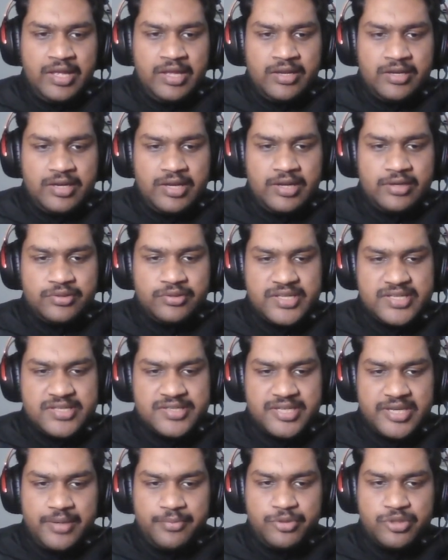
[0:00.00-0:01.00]
Now this
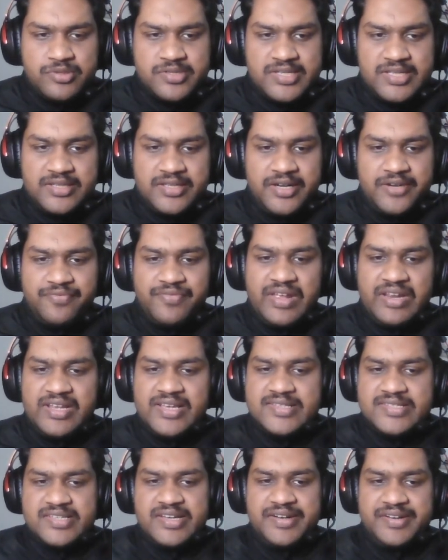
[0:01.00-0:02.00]
time you see that when
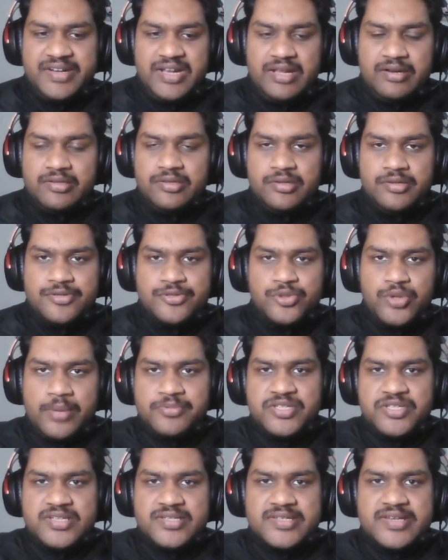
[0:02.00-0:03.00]
I say 10, so
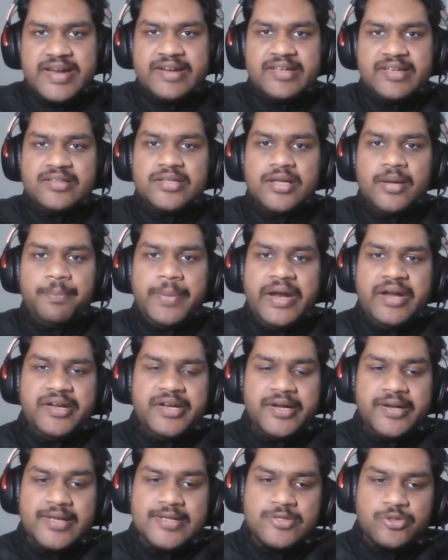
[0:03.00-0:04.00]
I'm just getting the pet details